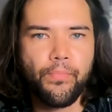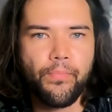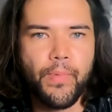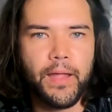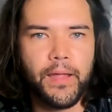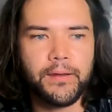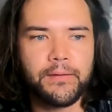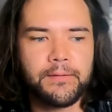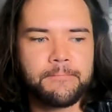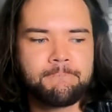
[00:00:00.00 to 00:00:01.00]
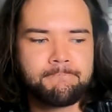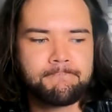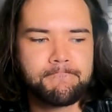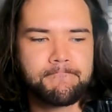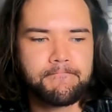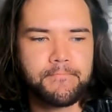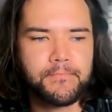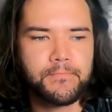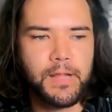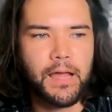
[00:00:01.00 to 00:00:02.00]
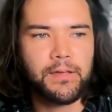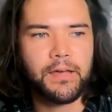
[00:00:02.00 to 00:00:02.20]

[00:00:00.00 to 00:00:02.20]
and I,